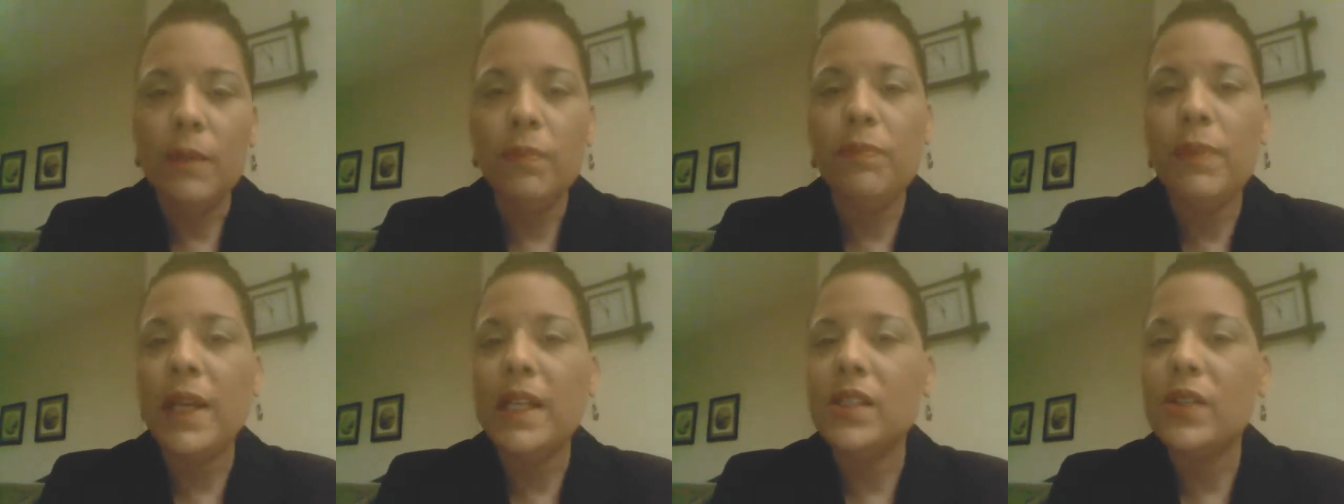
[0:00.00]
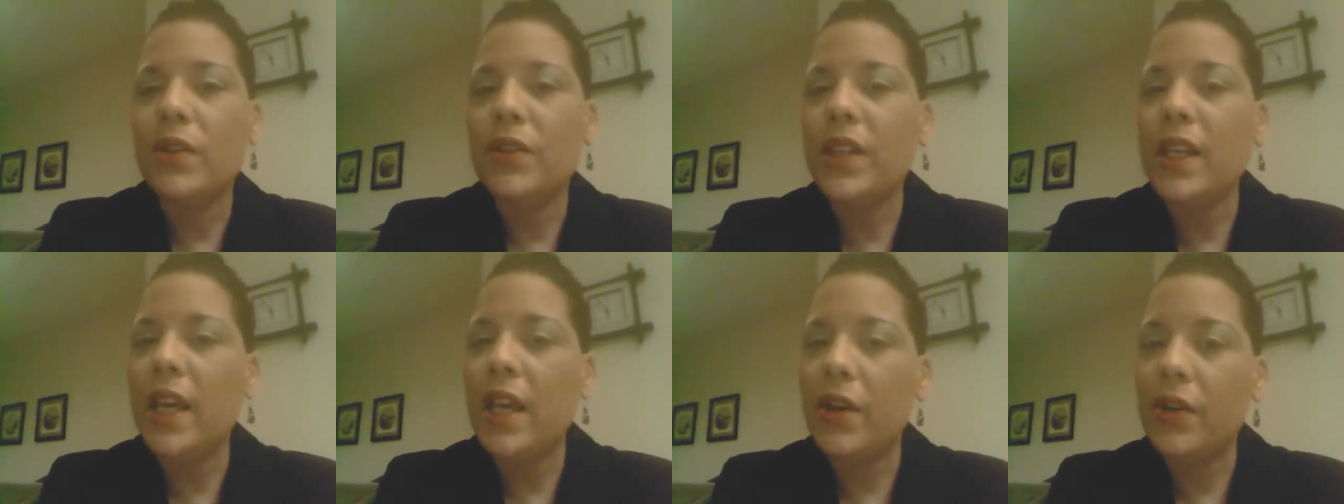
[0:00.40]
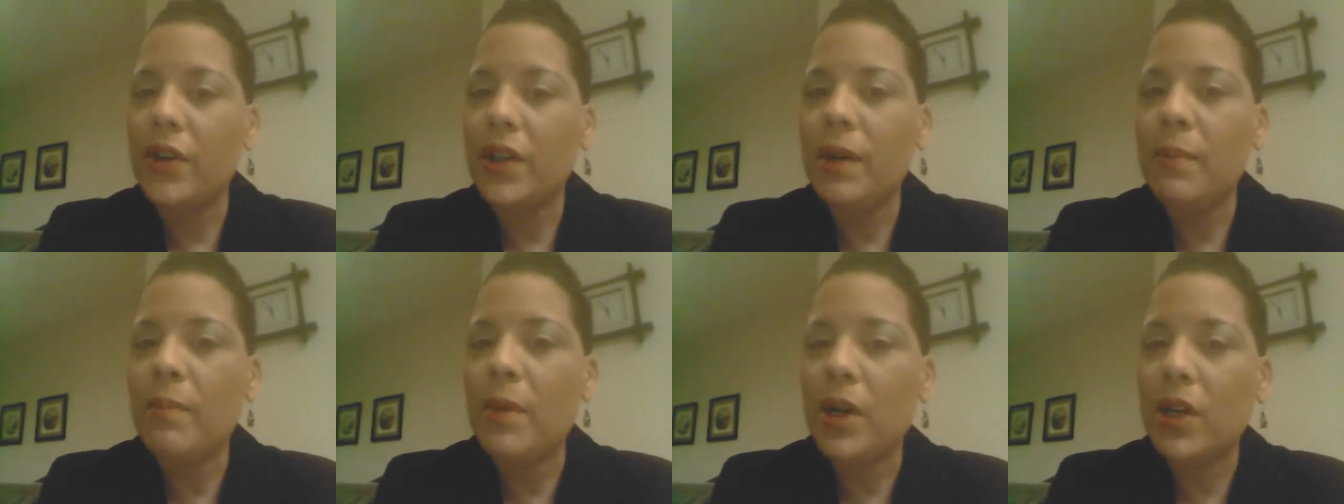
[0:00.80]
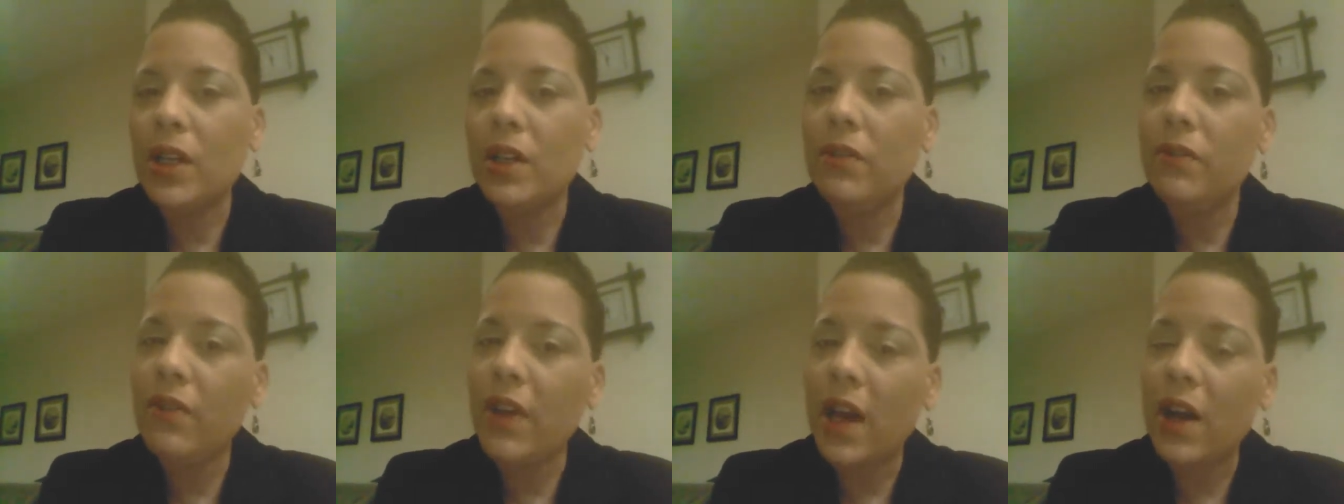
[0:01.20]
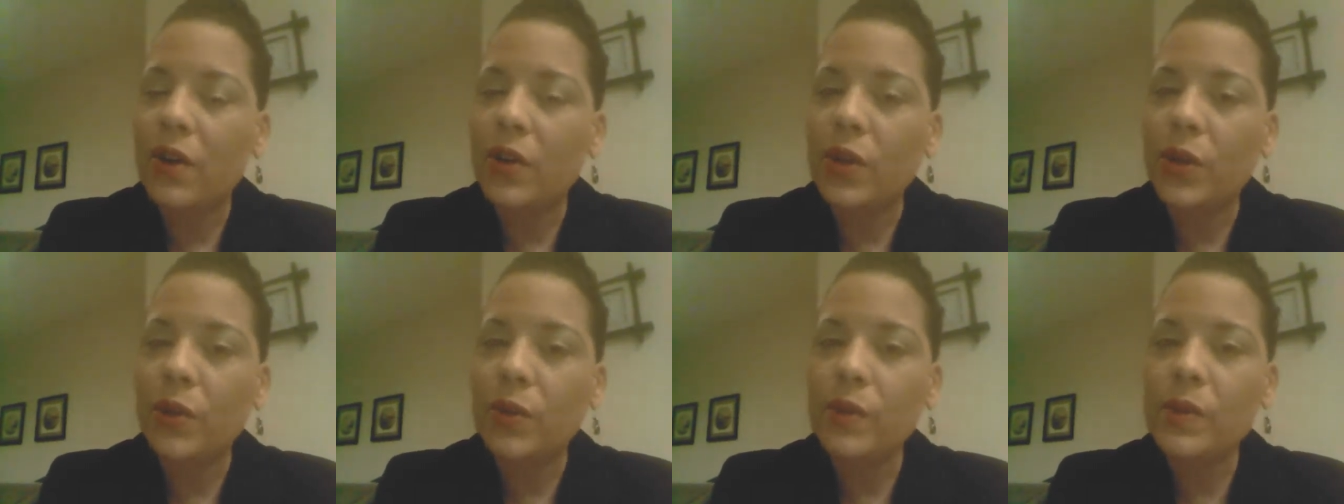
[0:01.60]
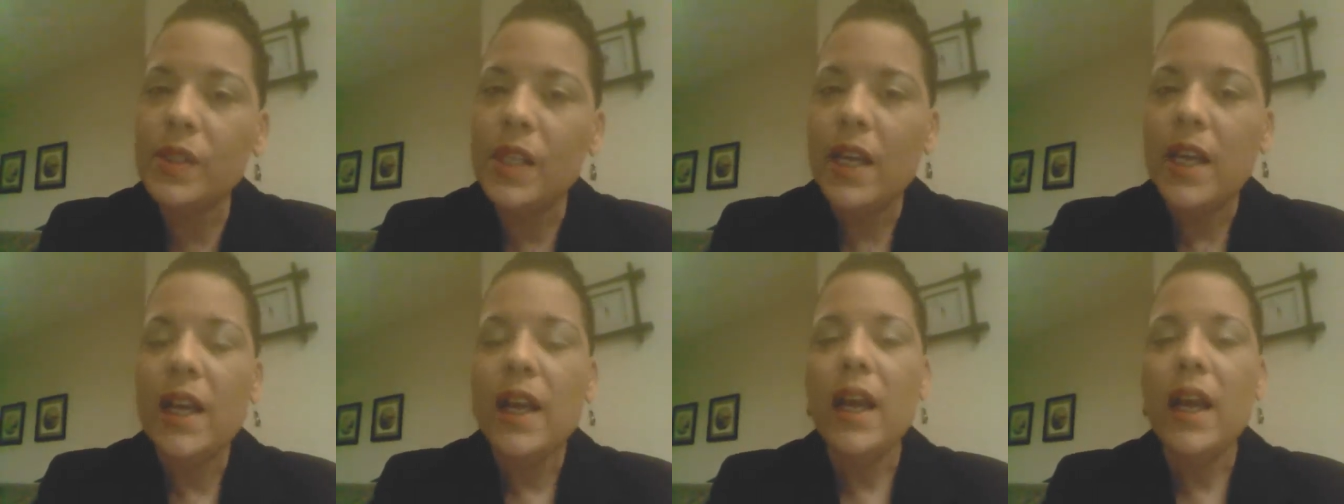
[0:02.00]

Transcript: based on the area market values,